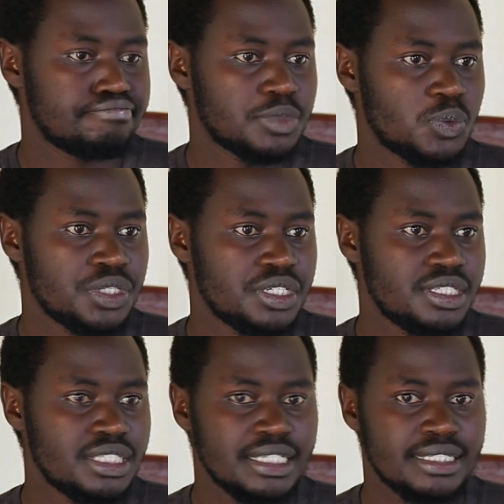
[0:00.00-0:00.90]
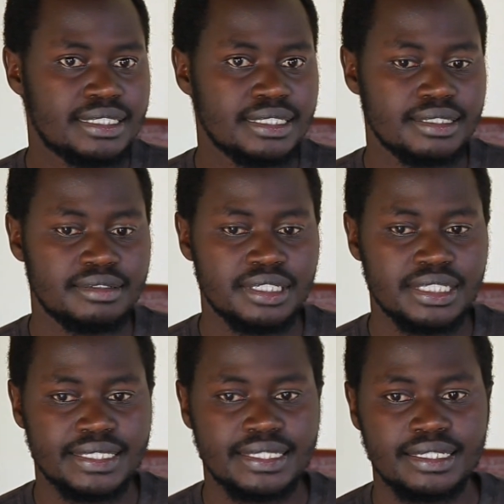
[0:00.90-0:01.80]
we didn't
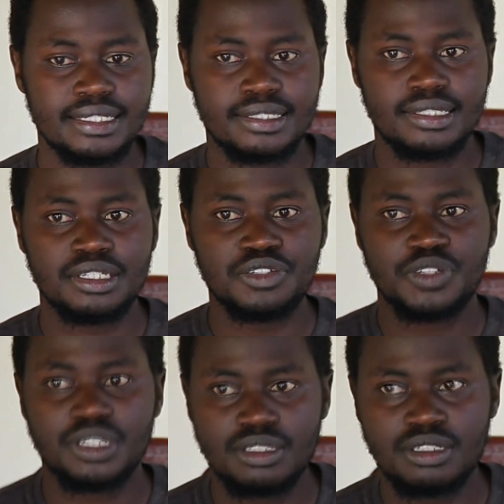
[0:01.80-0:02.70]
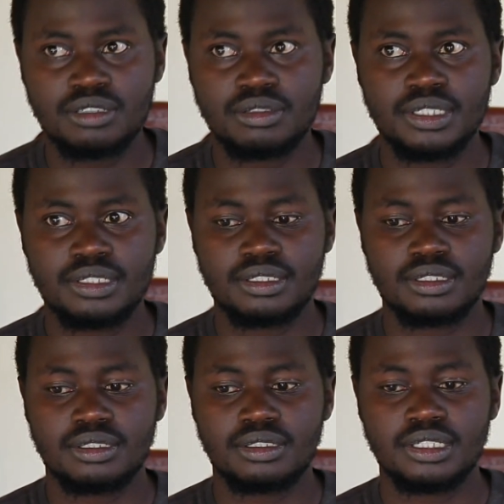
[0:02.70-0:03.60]
really see a significant increase
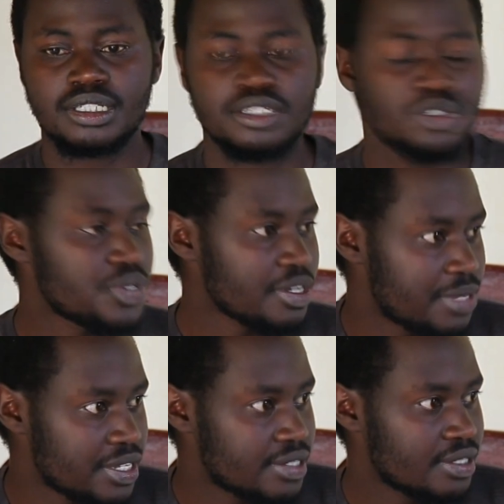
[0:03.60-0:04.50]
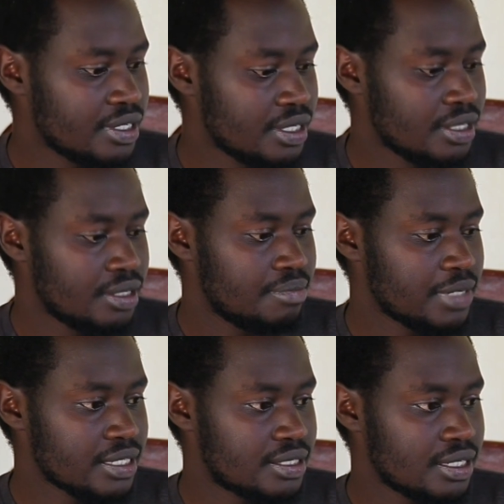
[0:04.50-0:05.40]
in the user base.
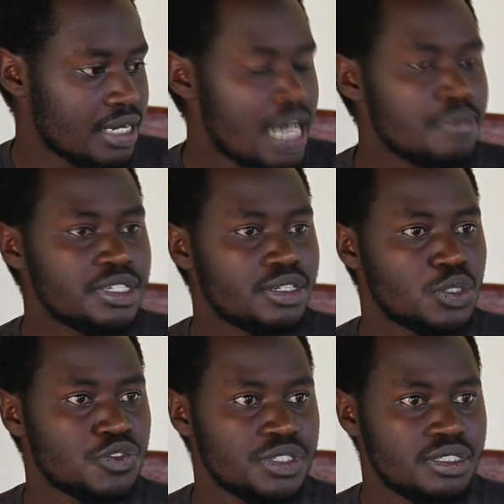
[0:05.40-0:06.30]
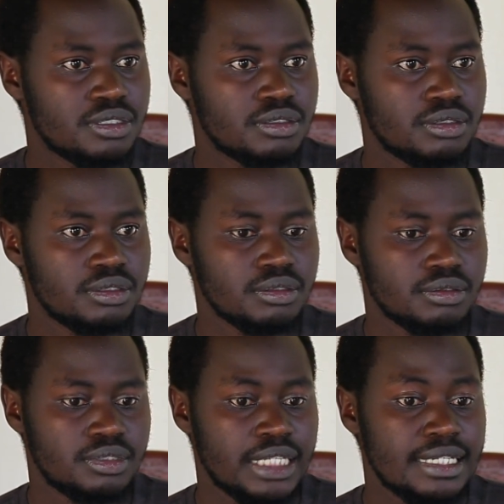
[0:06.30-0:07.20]
But amid
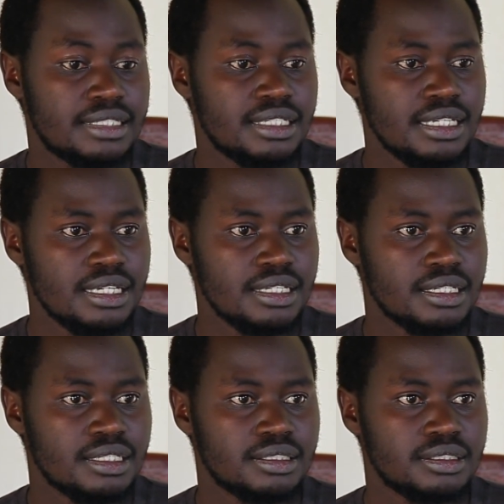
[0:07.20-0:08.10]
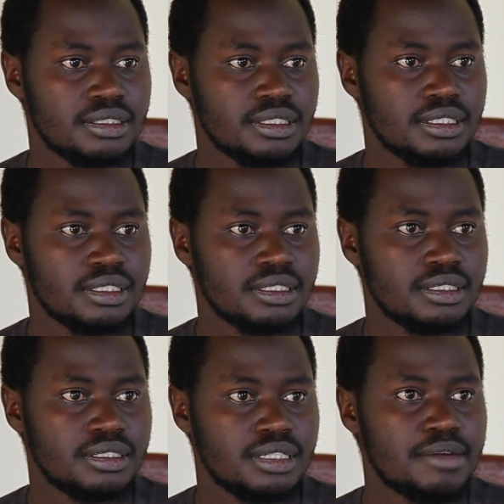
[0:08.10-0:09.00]
COVID-19,
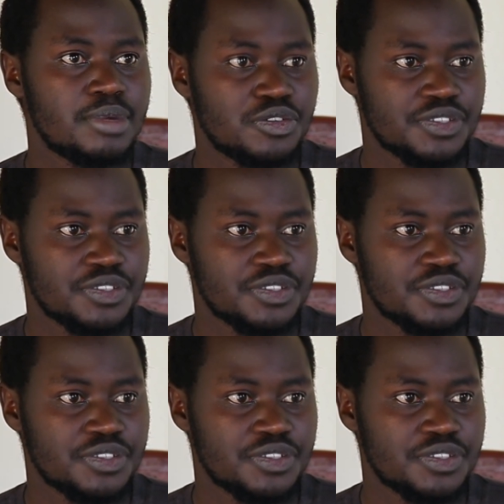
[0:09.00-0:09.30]
the number of